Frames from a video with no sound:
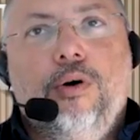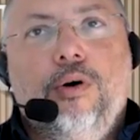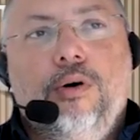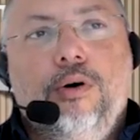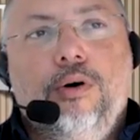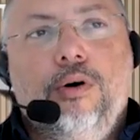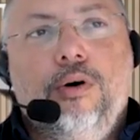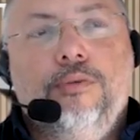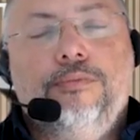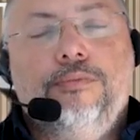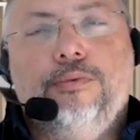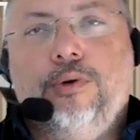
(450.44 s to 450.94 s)

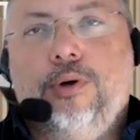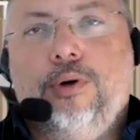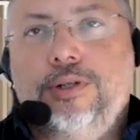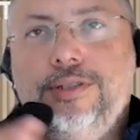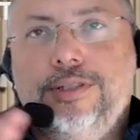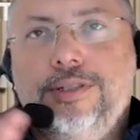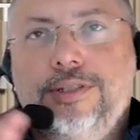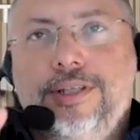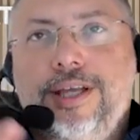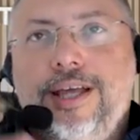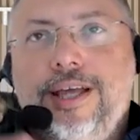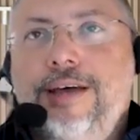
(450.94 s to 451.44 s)
Of
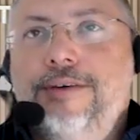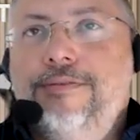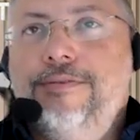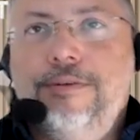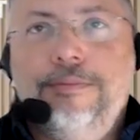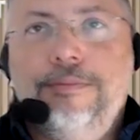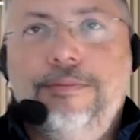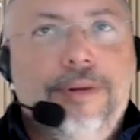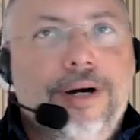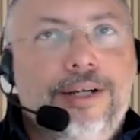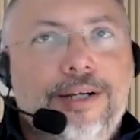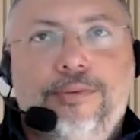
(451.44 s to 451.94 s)
course,
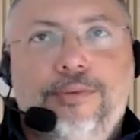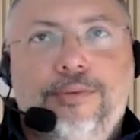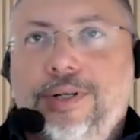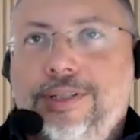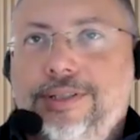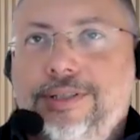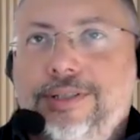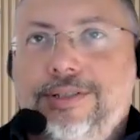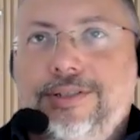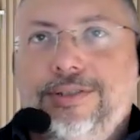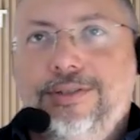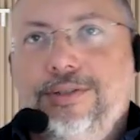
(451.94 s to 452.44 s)
everybody
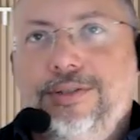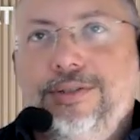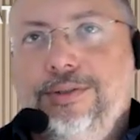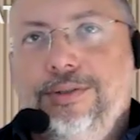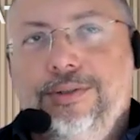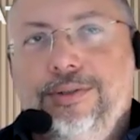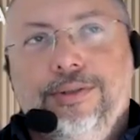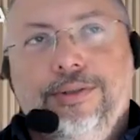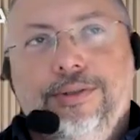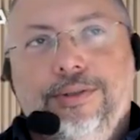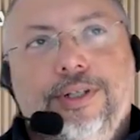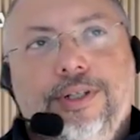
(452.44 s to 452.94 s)
wants
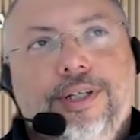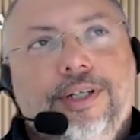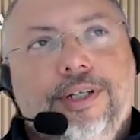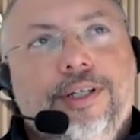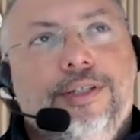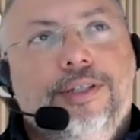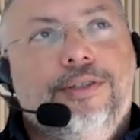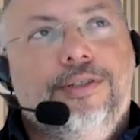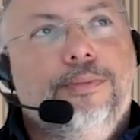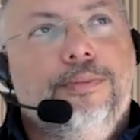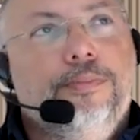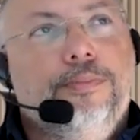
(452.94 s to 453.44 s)
to
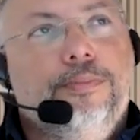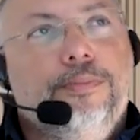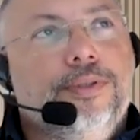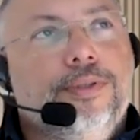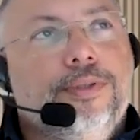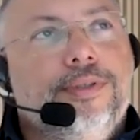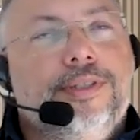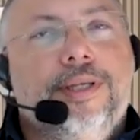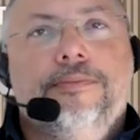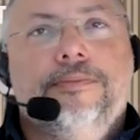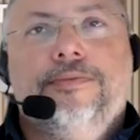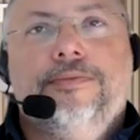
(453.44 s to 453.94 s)
put
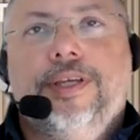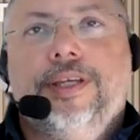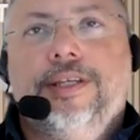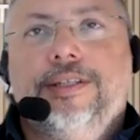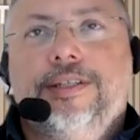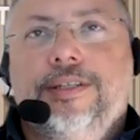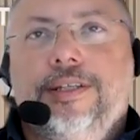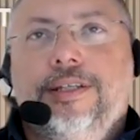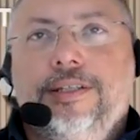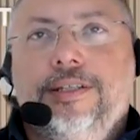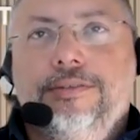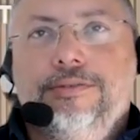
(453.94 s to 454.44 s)

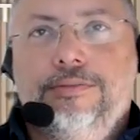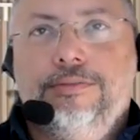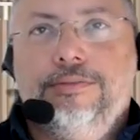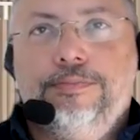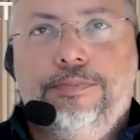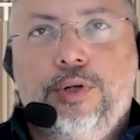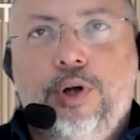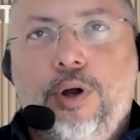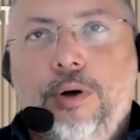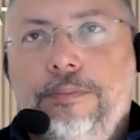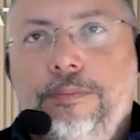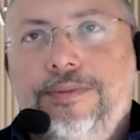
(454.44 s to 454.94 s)
something in
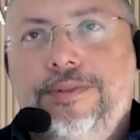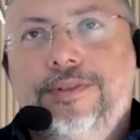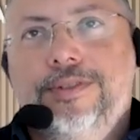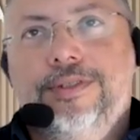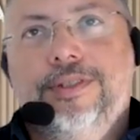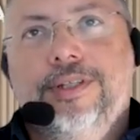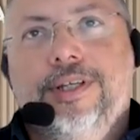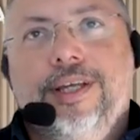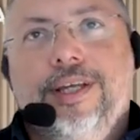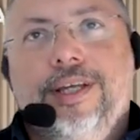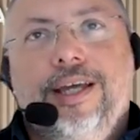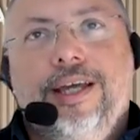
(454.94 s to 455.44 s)

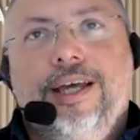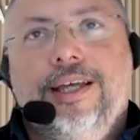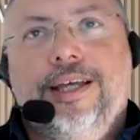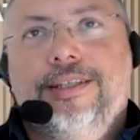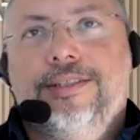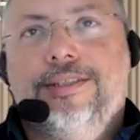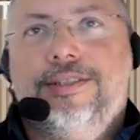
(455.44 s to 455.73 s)
prompts and